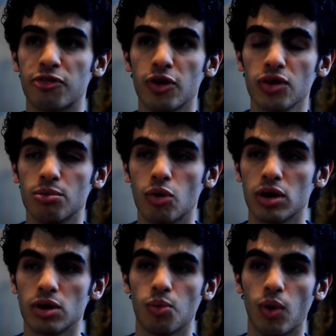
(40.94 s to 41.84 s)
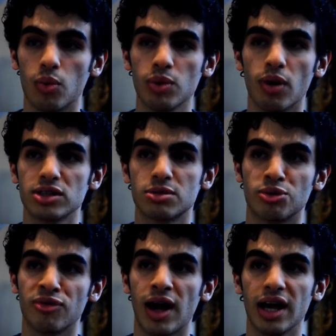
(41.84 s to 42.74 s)
furthermore, what we wanted to
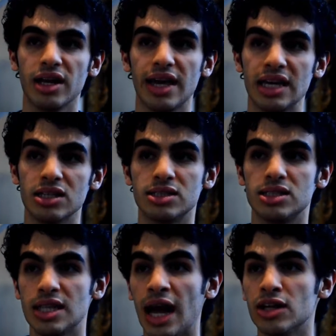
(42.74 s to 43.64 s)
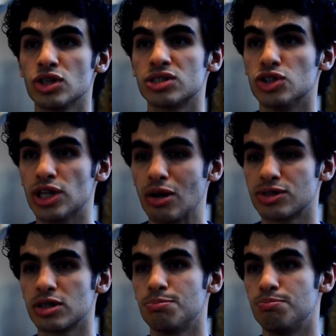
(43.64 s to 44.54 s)
provide is not just a
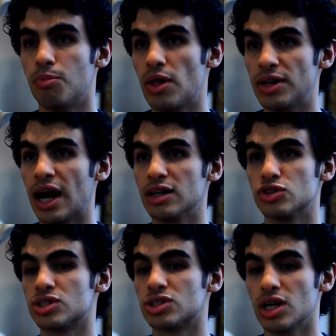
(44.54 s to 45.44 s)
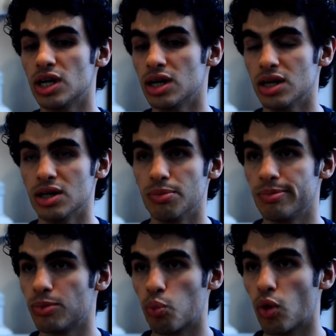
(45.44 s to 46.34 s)
shelter, not just a
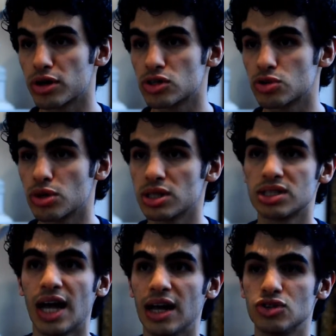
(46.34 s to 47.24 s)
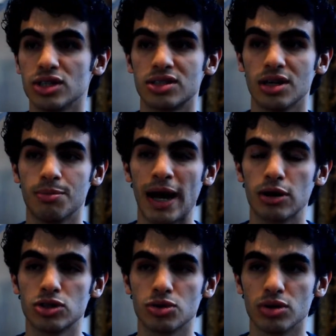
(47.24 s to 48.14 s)
water source, not just a power
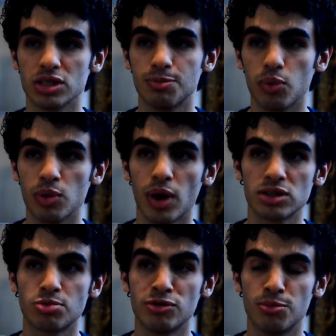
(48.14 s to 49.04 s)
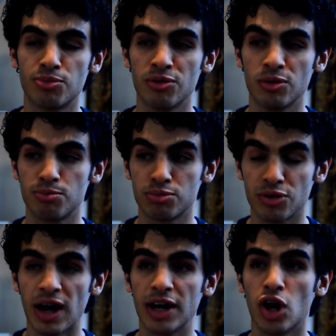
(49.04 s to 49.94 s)
source, but we wanted to
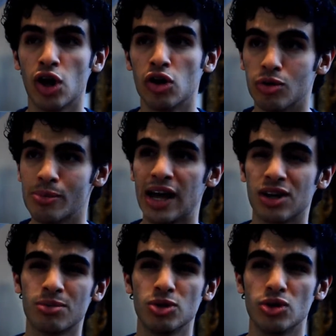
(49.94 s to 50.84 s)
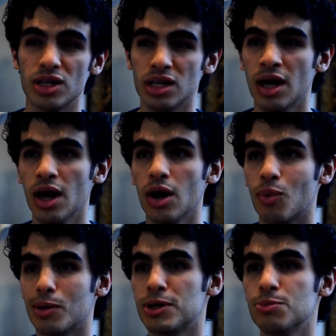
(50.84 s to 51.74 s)
provide a home and a community
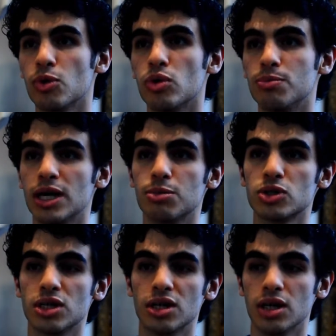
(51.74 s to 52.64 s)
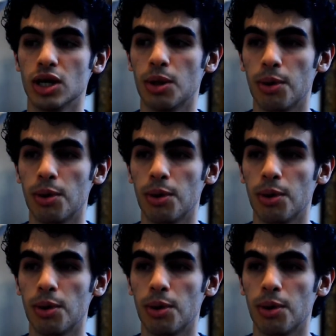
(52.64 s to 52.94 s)
where people would be able to